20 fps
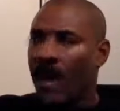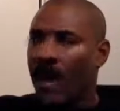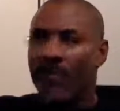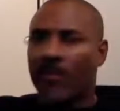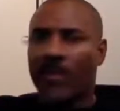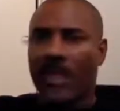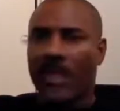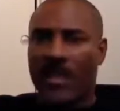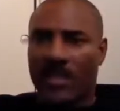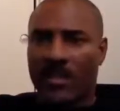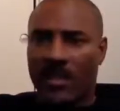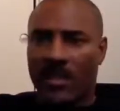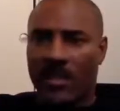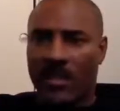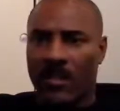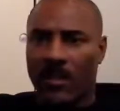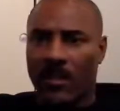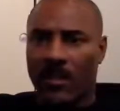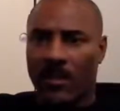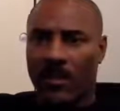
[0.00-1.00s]
I'll taste
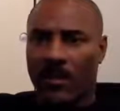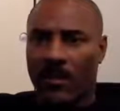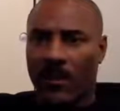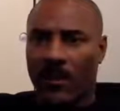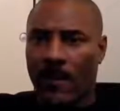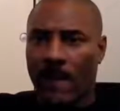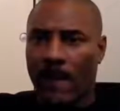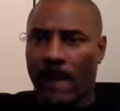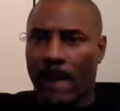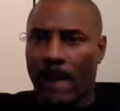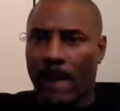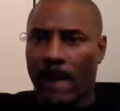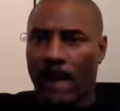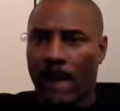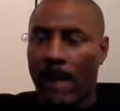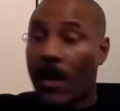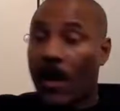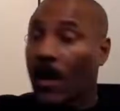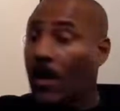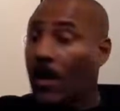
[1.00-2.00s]
it.
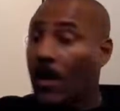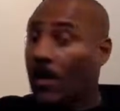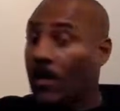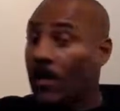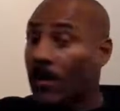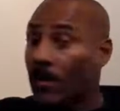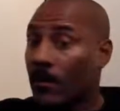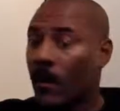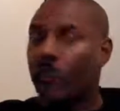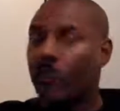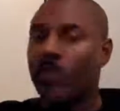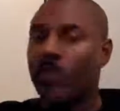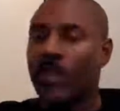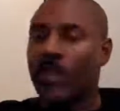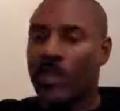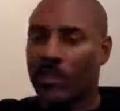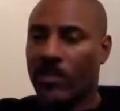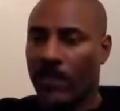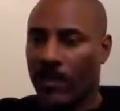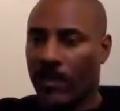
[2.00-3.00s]
Huh?
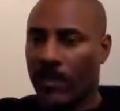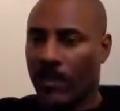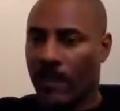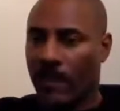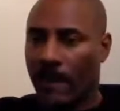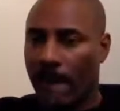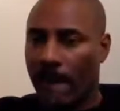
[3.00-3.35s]
Maltodextrin.